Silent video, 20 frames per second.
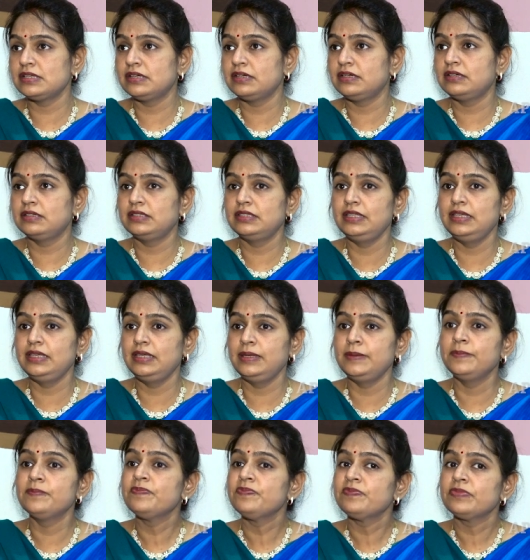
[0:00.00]

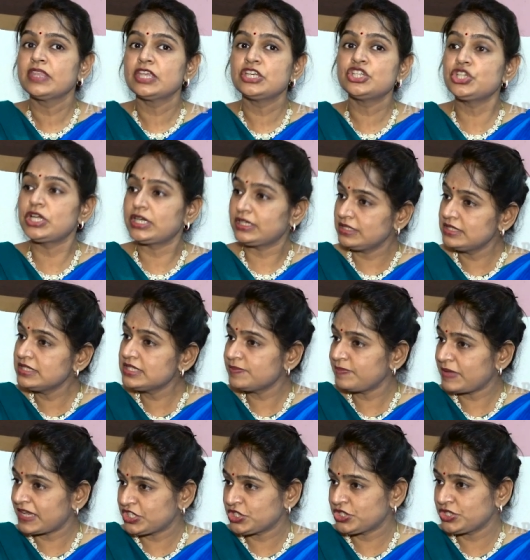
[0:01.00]
the Shuttle
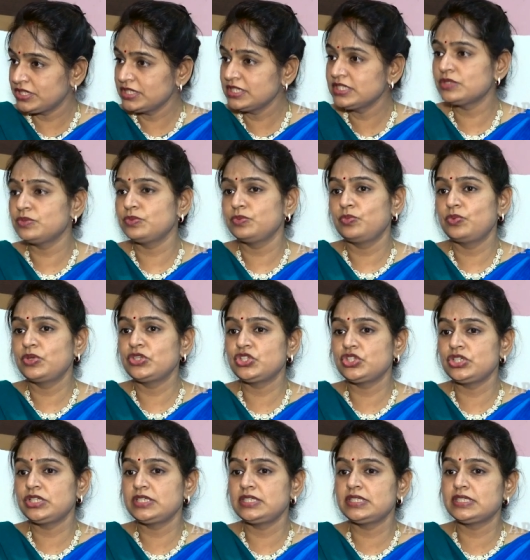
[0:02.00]
Smashers,
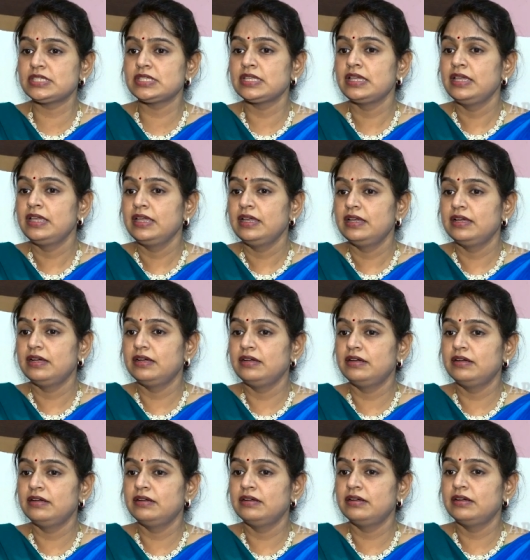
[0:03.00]
which is
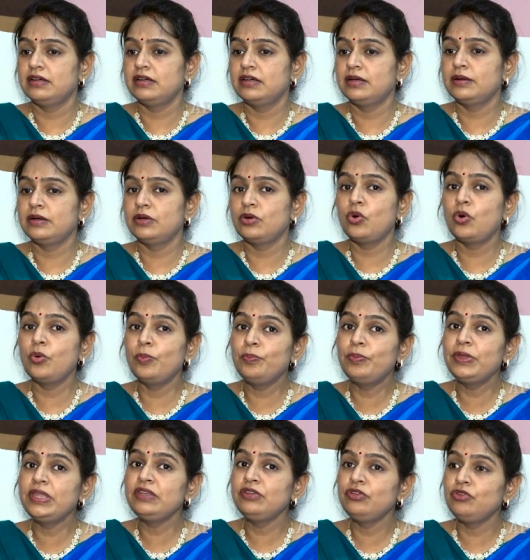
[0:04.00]

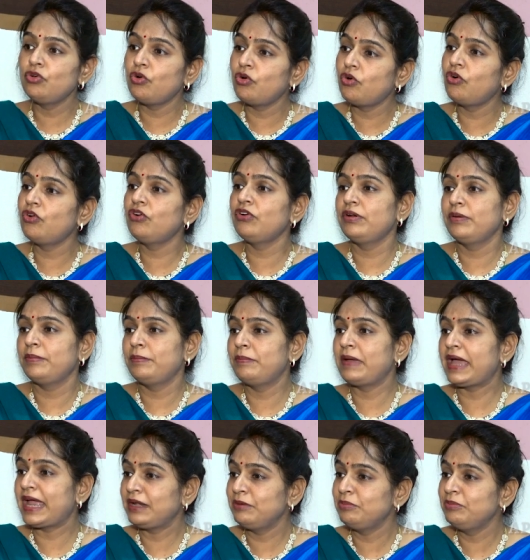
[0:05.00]
open door
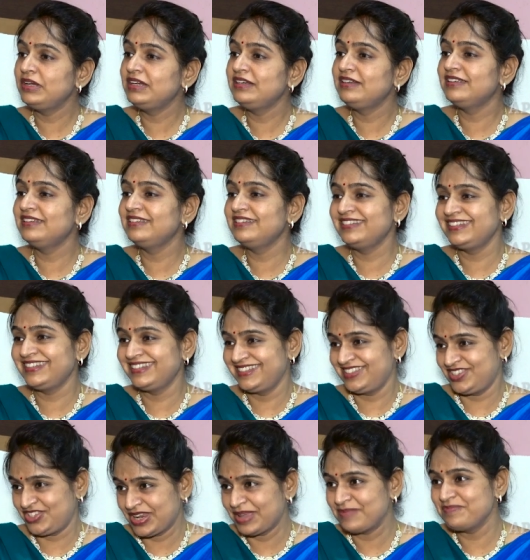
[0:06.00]
badminton
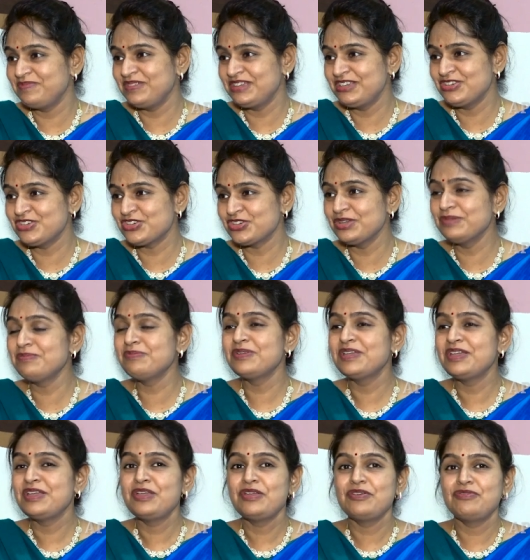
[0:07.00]
championship.
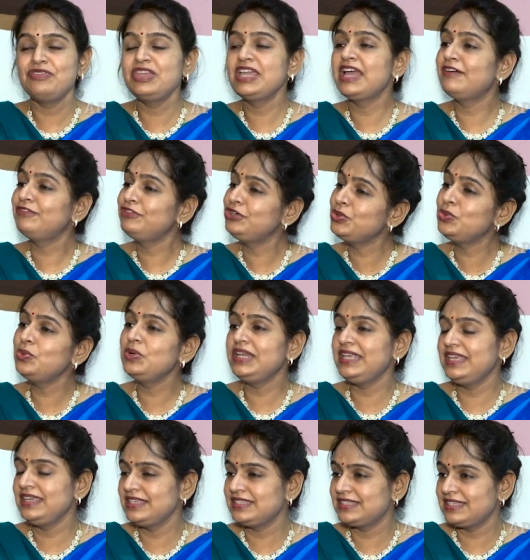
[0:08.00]
We have two
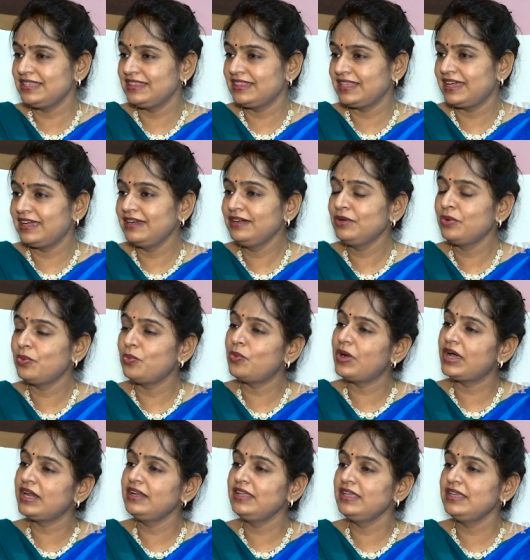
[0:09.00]
leagues in that.
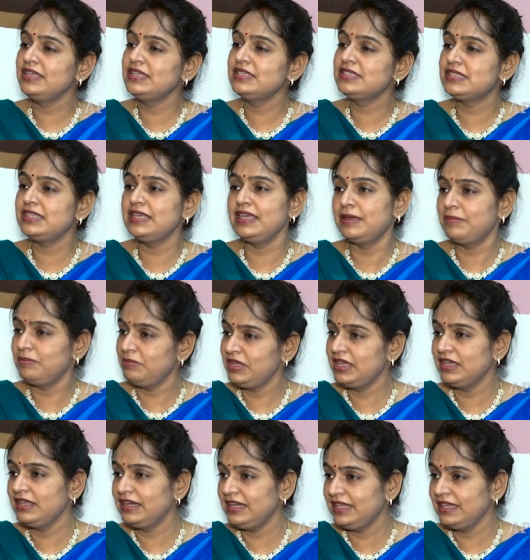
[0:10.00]
One is the
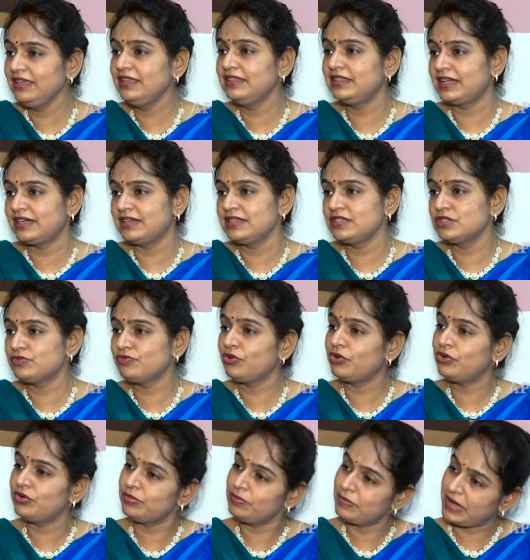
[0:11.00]
MBA league, that is
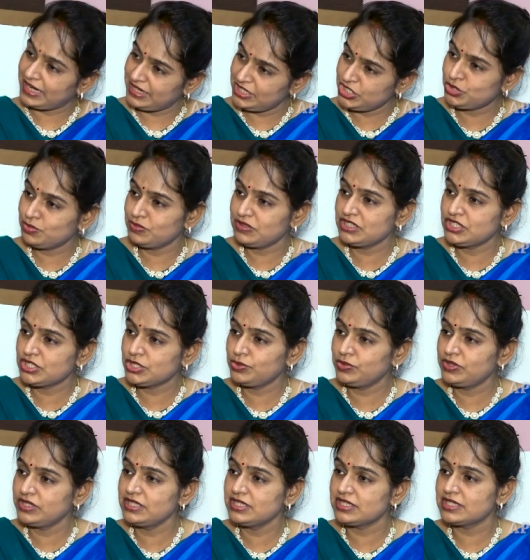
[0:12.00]
for management
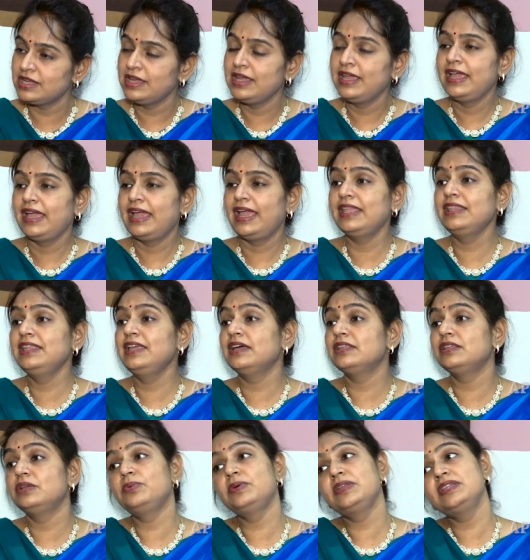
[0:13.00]
students, and the
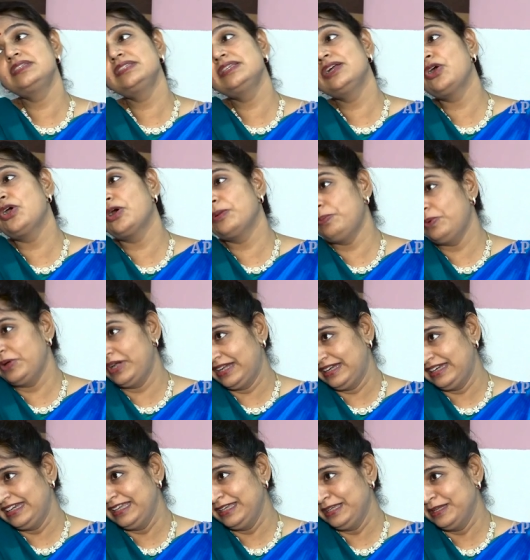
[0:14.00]
other one is a
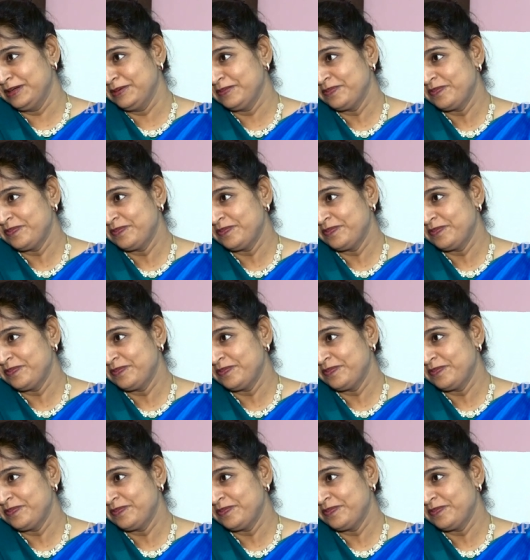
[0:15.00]
corporate league,